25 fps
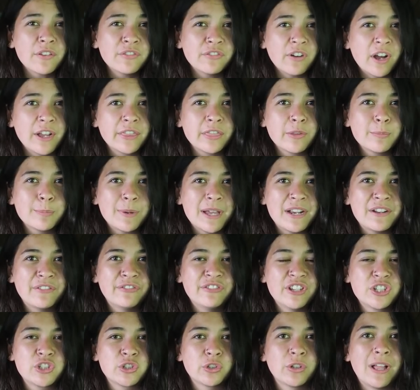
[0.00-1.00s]
I find them
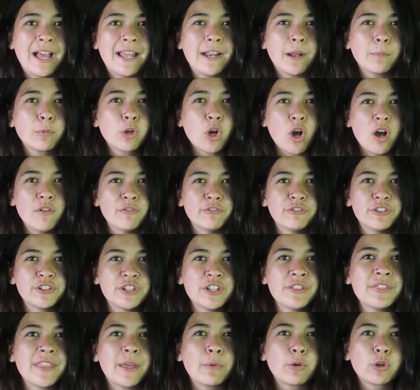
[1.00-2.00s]
beneficial, and I'm
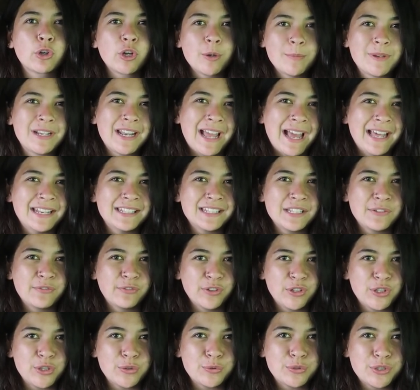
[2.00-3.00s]
confident they will come in handy
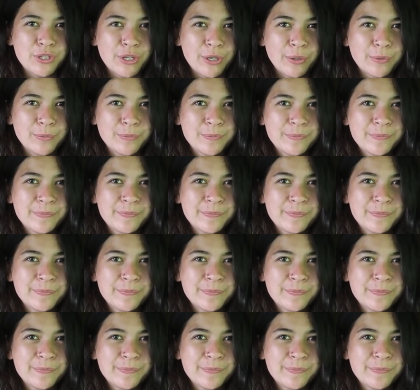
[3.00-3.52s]
for you too.